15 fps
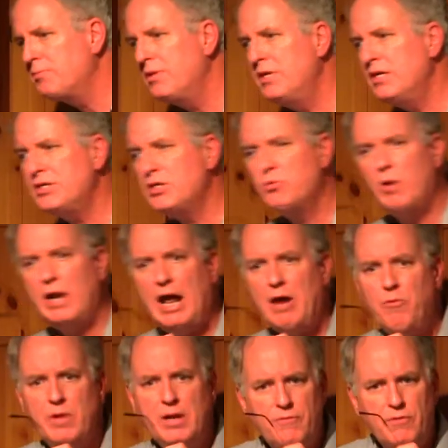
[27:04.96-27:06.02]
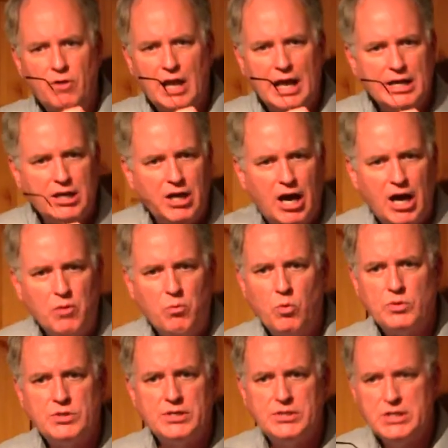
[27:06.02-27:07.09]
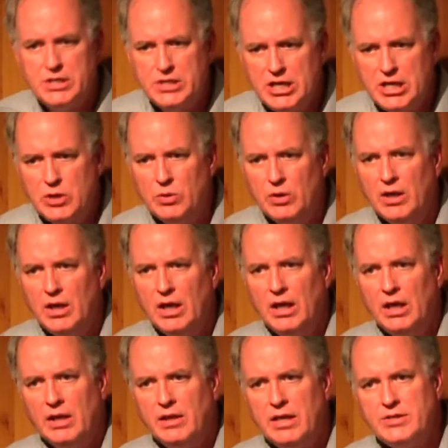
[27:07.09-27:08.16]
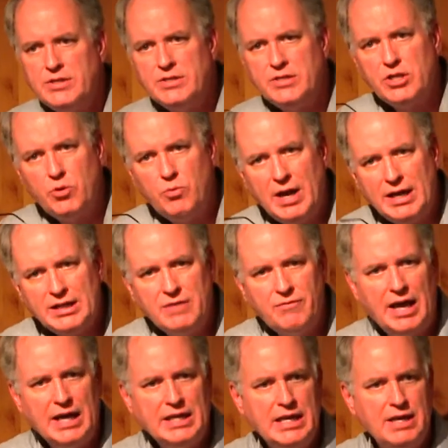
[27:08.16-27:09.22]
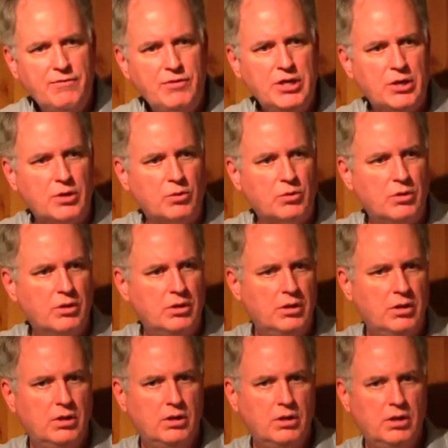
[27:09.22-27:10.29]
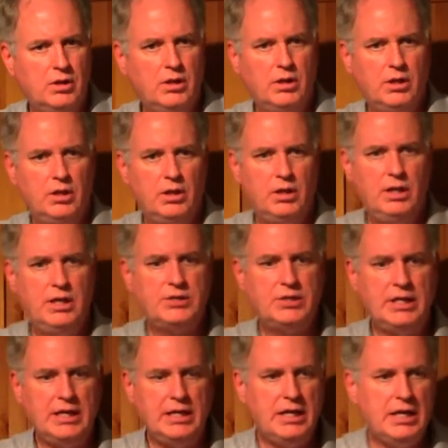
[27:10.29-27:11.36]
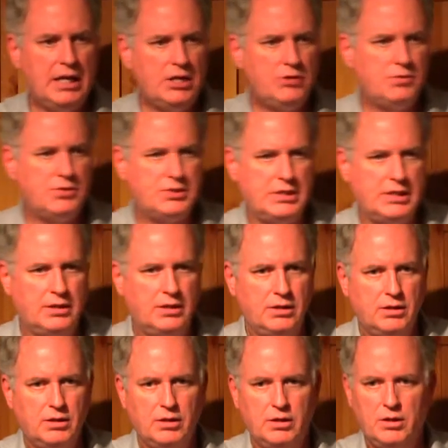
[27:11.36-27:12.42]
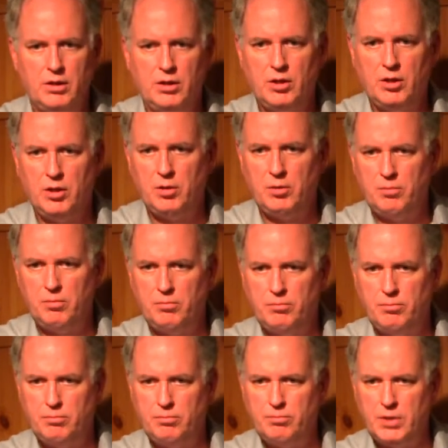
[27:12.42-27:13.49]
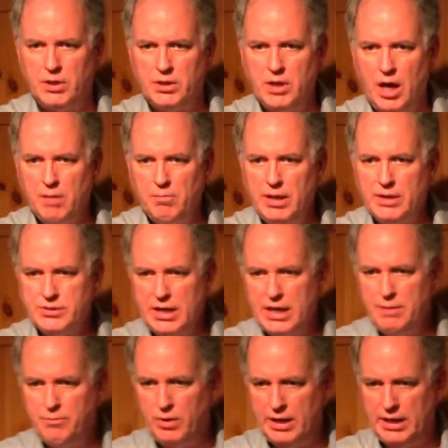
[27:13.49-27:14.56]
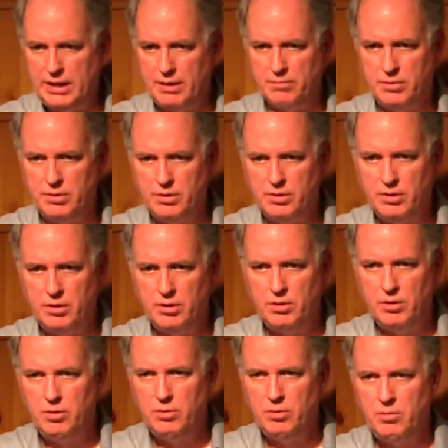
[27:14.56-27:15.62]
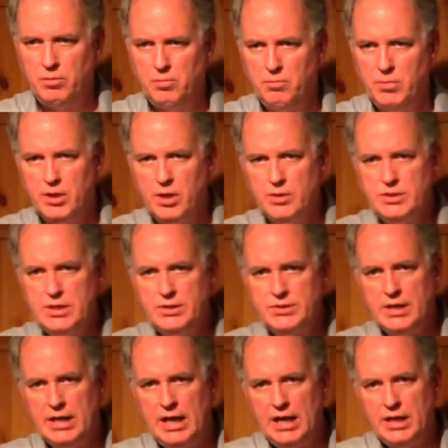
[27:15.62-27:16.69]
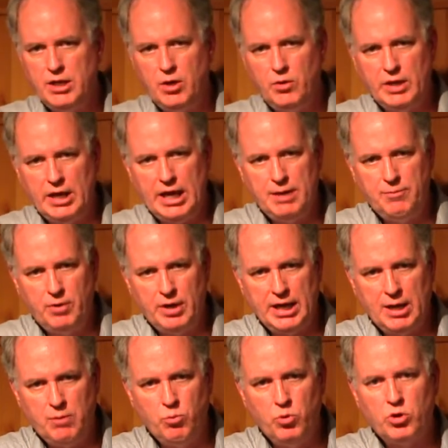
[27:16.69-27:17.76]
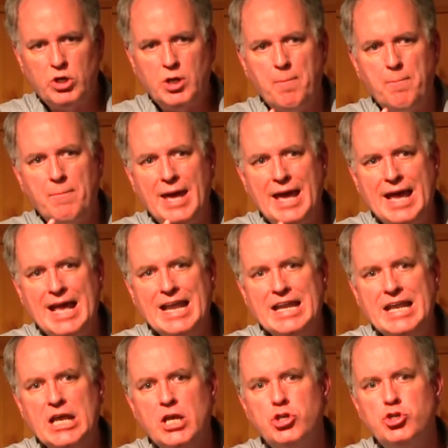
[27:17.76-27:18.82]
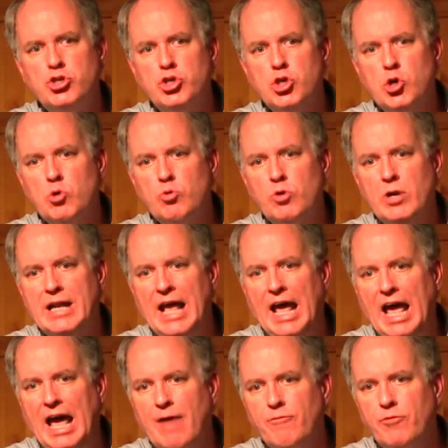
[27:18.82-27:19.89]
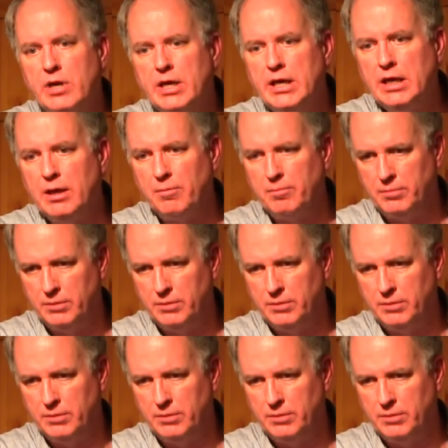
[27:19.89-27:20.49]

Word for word: but this is what I really feel like God wants us to do. This is the directive I give you. Listen, isn't it interesting? But God blessed Abraham because he said, I know that Abraham will command his children after him.